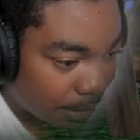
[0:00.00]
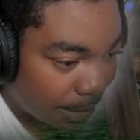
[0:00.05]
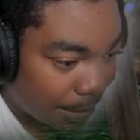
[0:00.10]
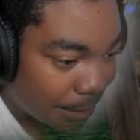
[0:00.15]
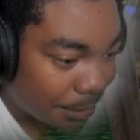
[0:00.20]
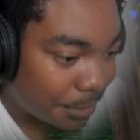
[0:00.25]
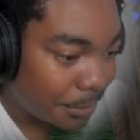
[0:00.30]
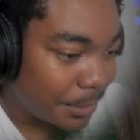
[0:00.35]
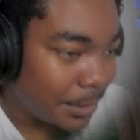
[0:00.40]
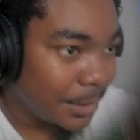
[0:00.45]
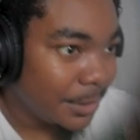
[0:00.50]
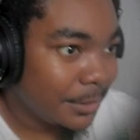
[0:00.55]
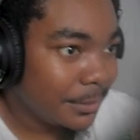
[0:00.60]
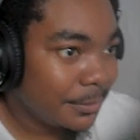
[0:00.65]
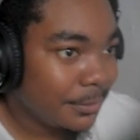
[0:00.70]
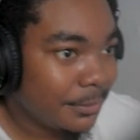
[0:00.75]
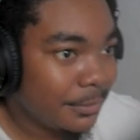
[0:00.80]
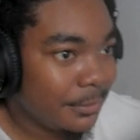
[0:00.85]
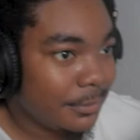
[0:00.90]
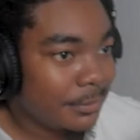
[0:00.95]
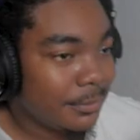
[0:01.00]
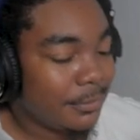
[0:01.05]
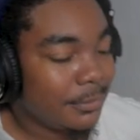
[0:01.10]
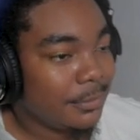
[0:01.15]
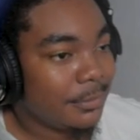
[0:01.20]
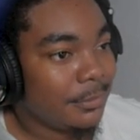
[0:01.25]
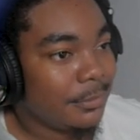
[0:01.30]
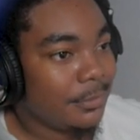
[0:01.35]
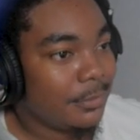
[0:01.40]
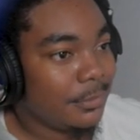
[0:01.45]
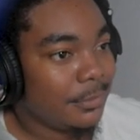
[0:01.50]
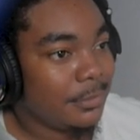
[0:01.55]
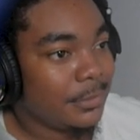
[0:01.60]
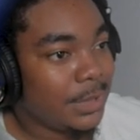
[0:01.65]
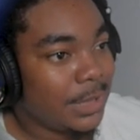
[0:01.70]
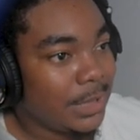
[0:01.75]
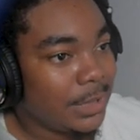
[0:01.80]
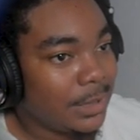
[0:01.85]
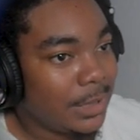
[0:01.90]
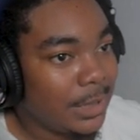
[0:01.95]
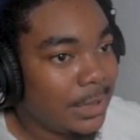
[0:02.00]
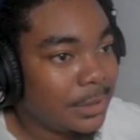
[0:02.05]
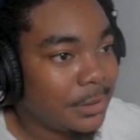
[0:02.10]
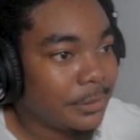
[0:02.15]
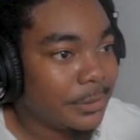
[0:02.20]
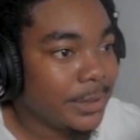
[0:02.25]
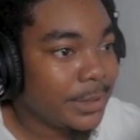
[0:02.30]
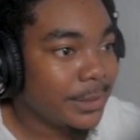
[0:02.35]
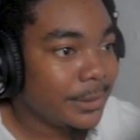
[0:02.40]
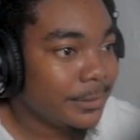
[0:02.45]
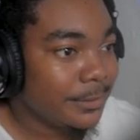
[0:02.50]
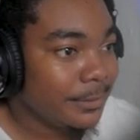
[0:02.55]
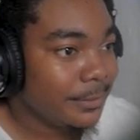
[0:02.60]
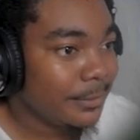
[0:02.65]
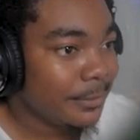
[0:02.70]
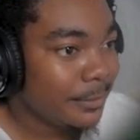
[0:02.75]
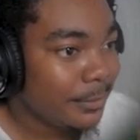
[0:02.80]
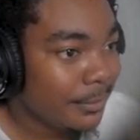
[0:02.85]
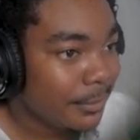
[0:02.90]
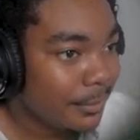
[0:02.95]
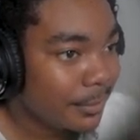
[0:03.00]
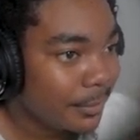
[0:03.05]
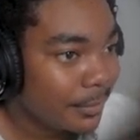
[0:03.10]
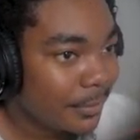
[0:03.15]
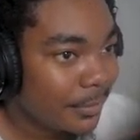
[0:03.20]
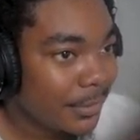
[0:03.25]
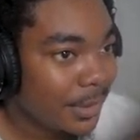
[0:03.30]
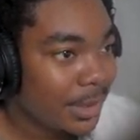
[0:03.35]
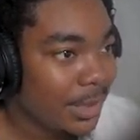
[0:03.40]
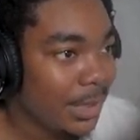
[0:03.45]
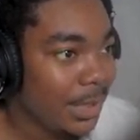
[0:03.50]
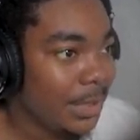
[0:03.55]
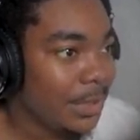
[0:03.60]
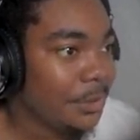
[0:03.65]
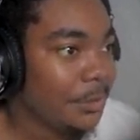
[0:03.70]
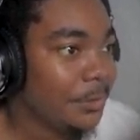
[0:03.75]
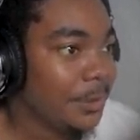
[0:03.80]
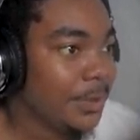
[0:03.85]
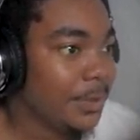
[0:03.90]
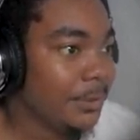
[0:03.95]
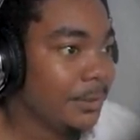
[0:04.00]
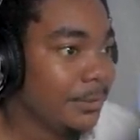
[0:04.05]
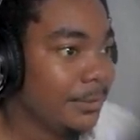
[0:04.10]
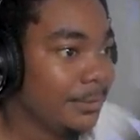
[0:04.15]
Ain't no way. ain't no way. Ain't no way.